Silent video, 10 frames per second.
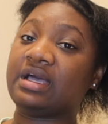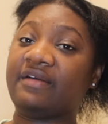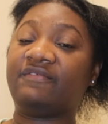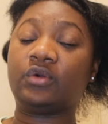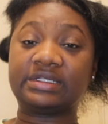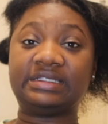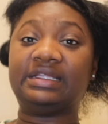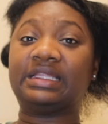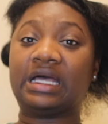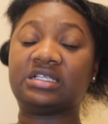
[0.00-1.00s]
got
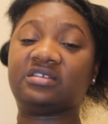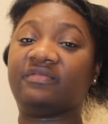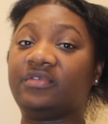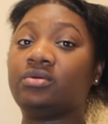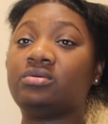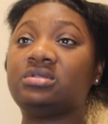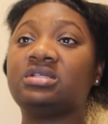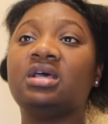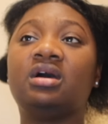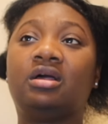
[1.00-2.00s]
14,000
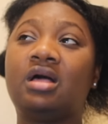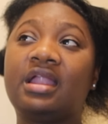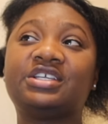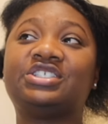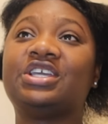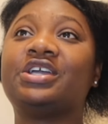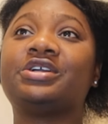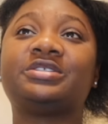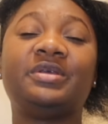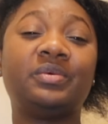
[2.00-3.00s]
views, a lot of
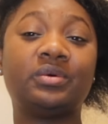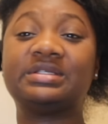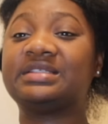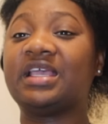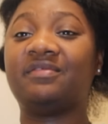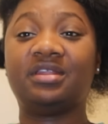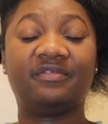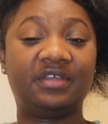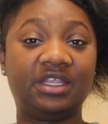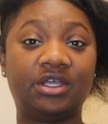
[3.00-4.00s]
shares, people were saving
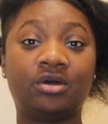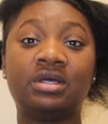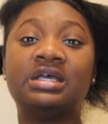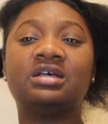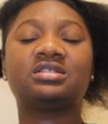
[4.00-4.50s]
the video.